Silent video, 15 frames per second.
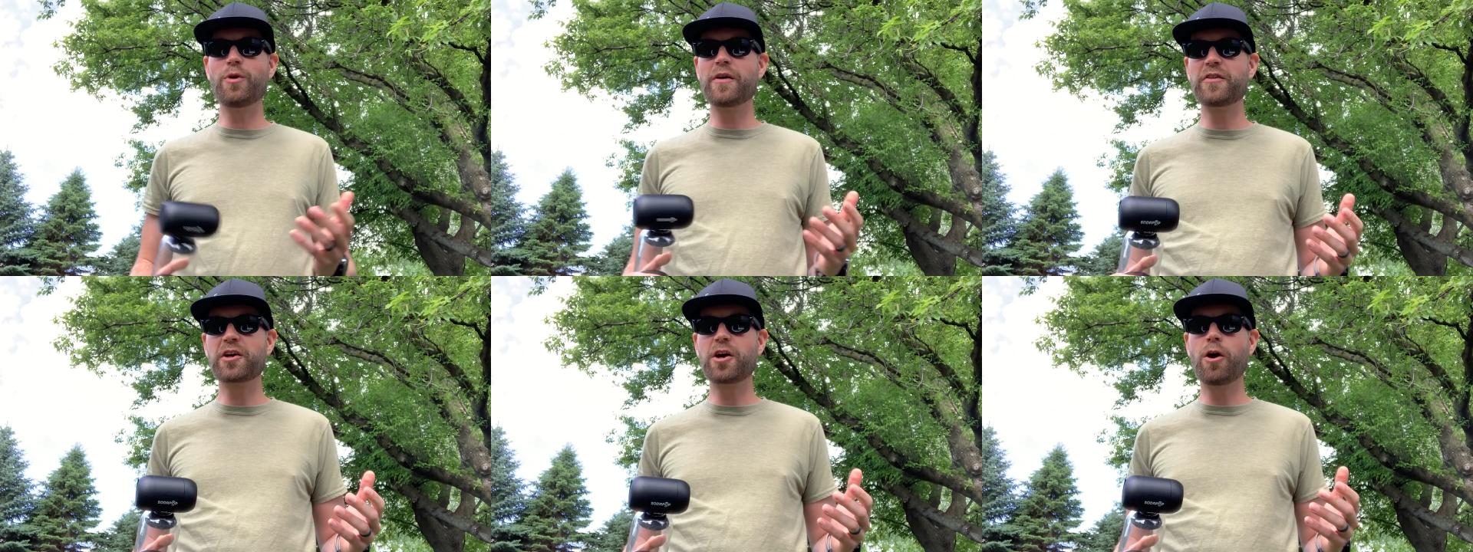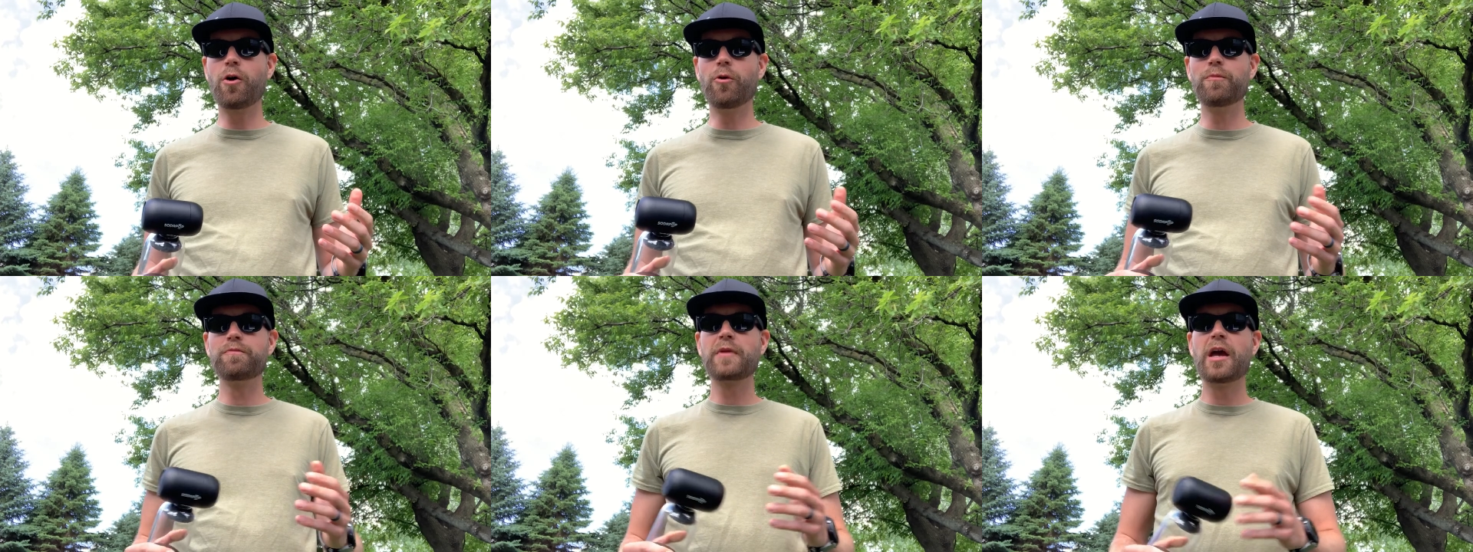on the
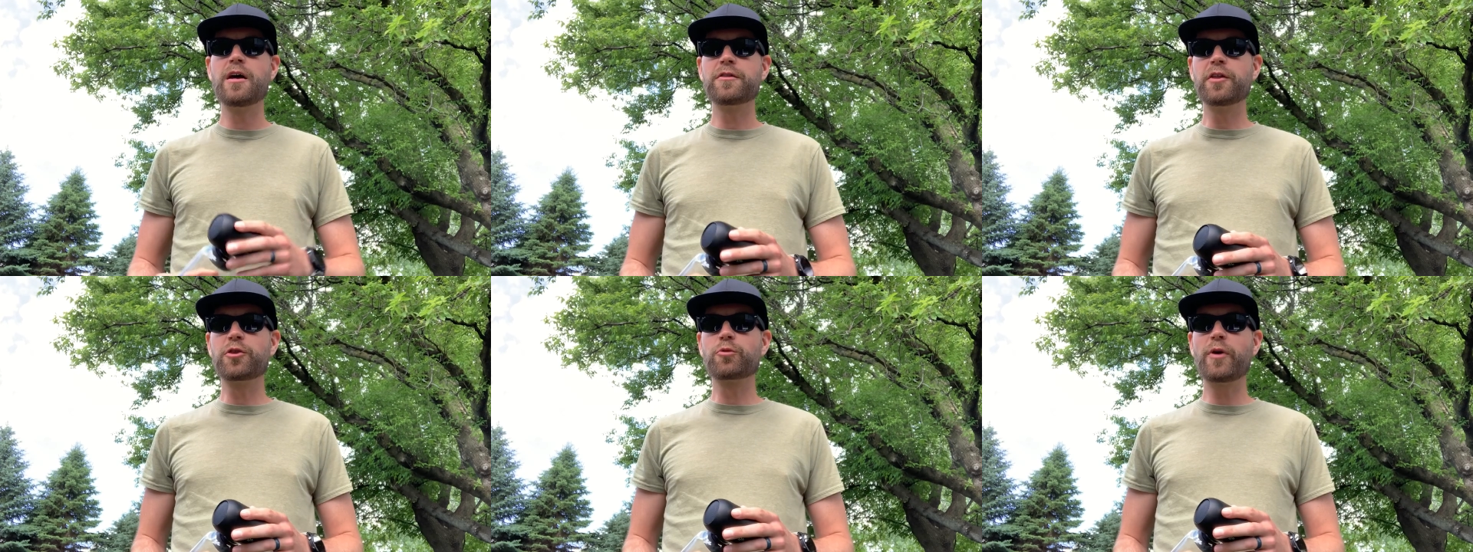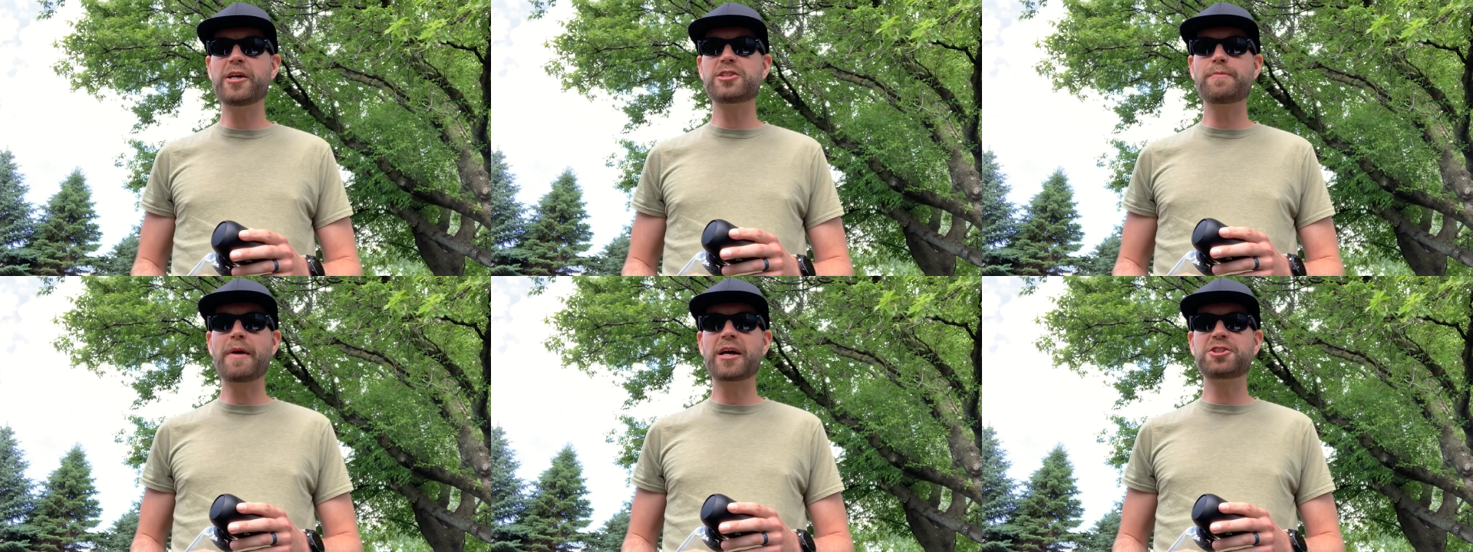go. The
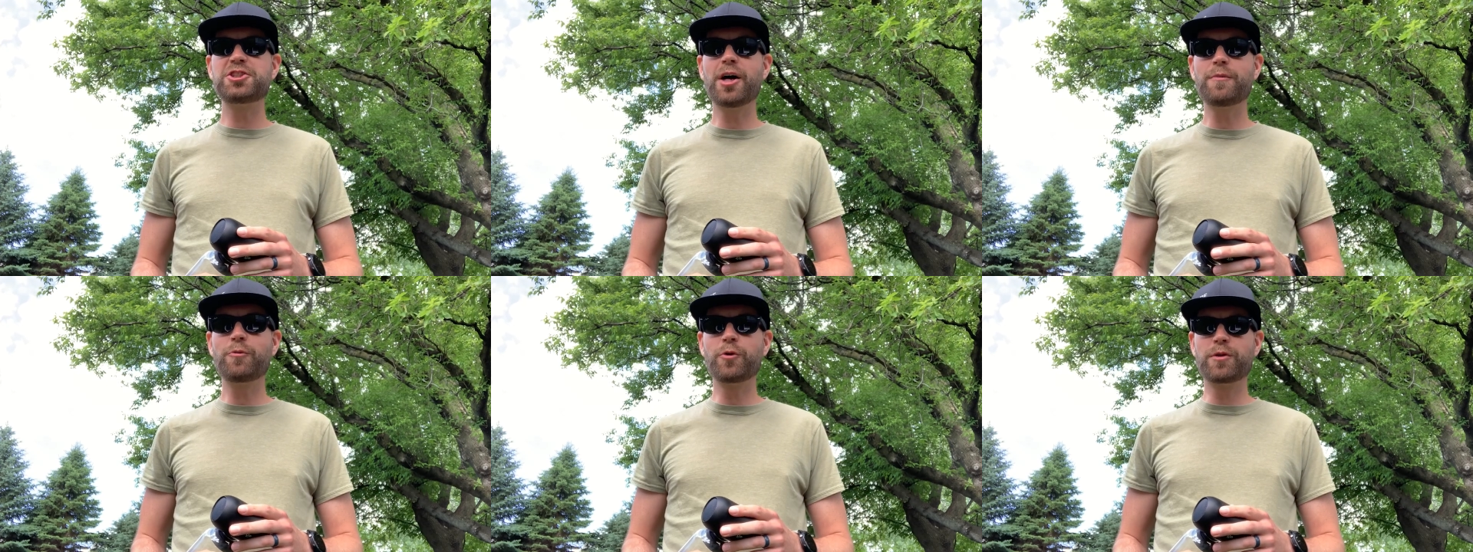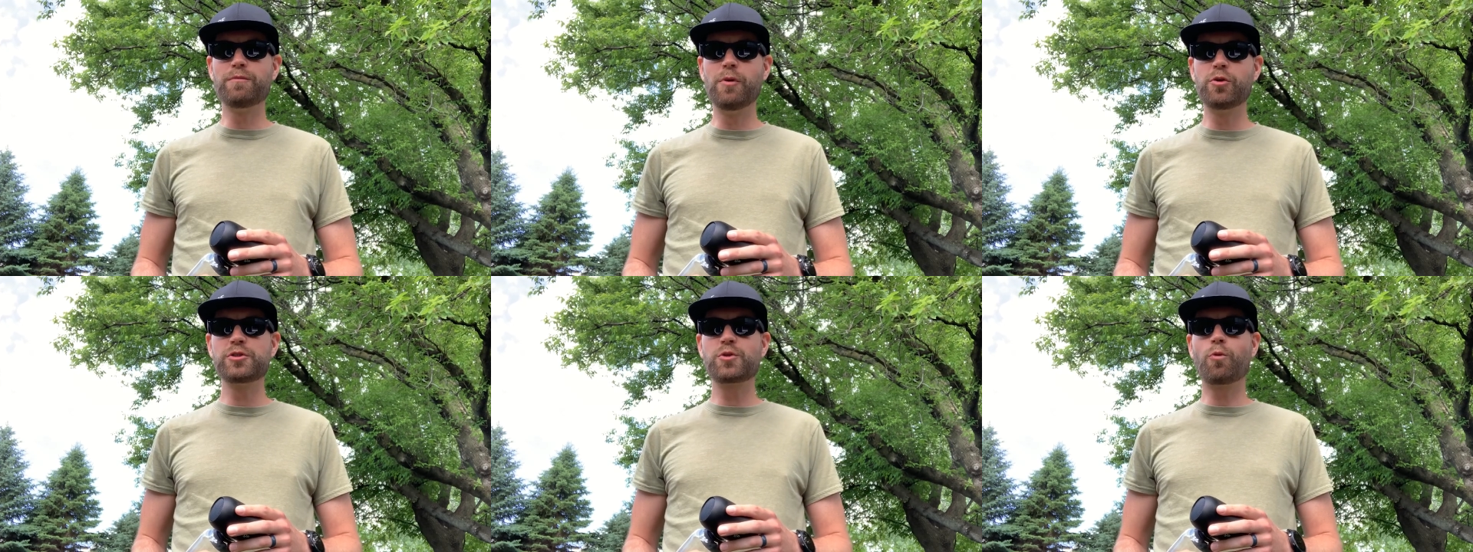threads match up with
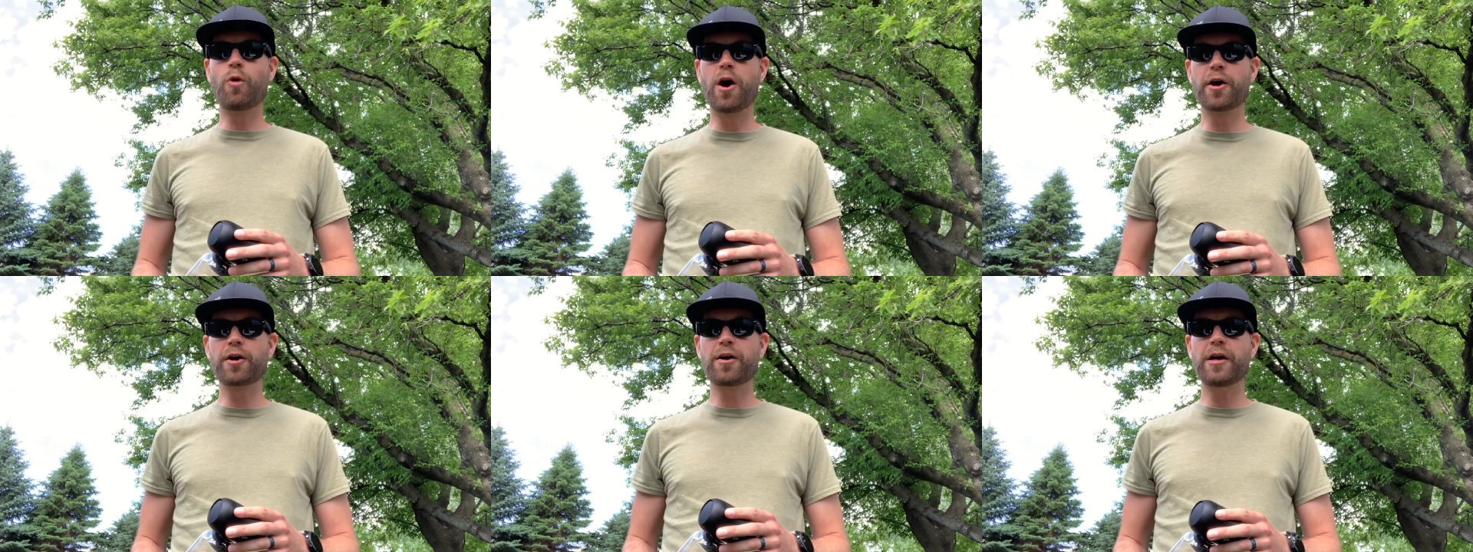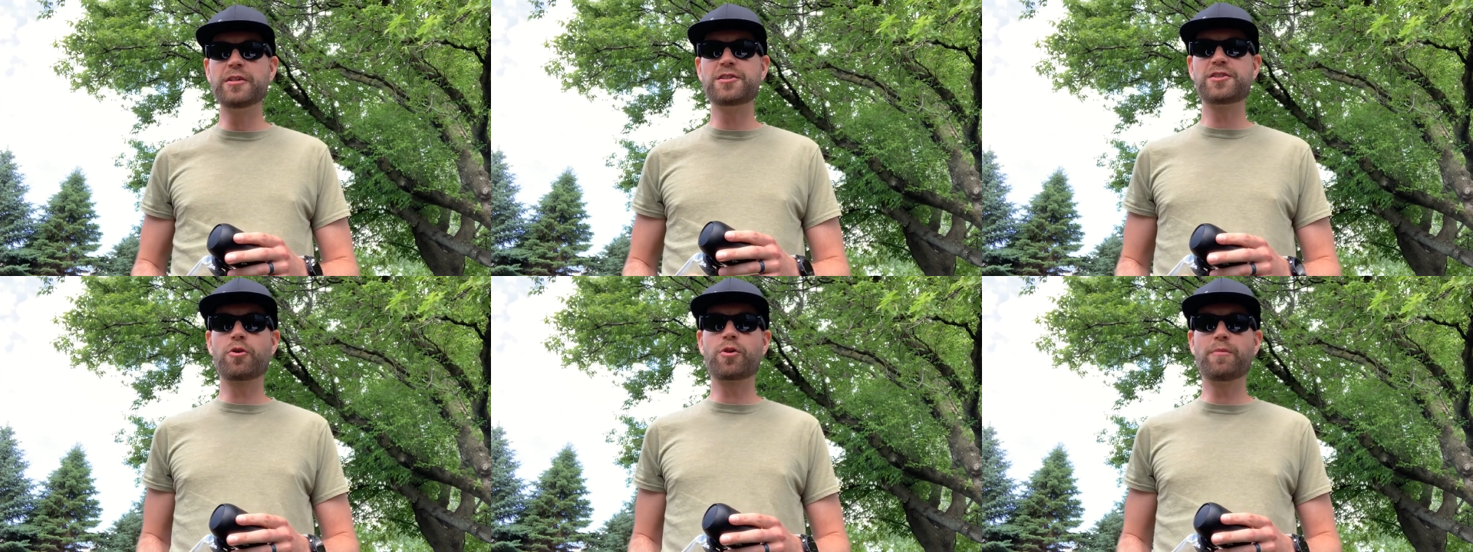most water and
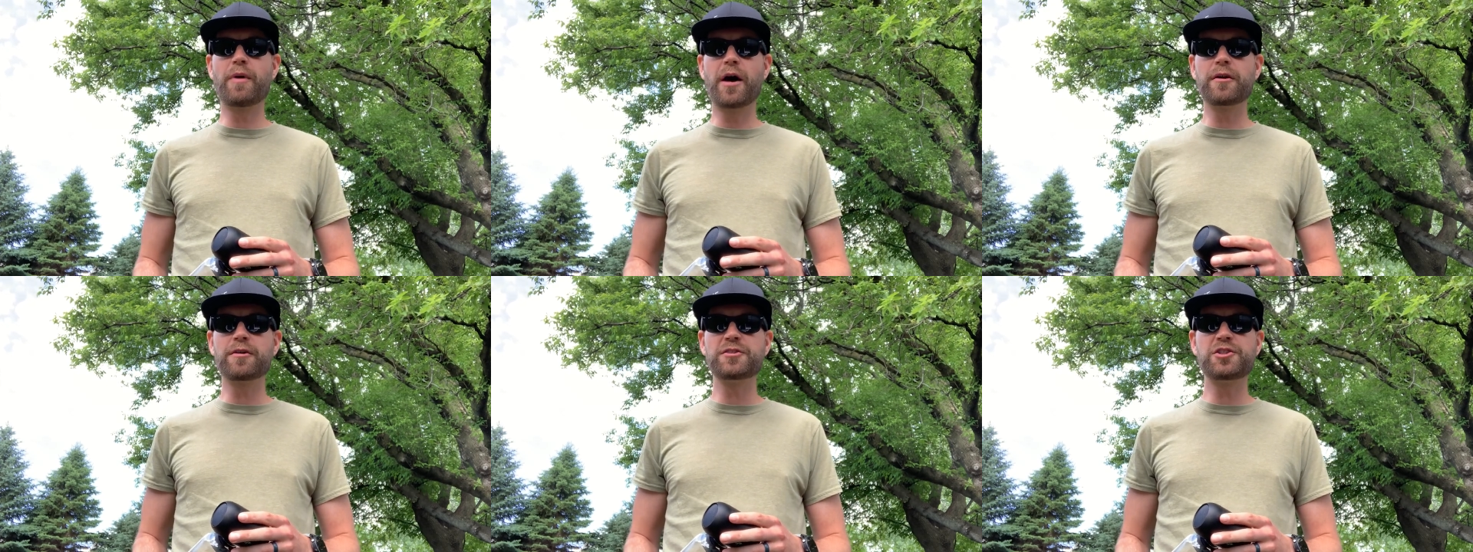soda bottles,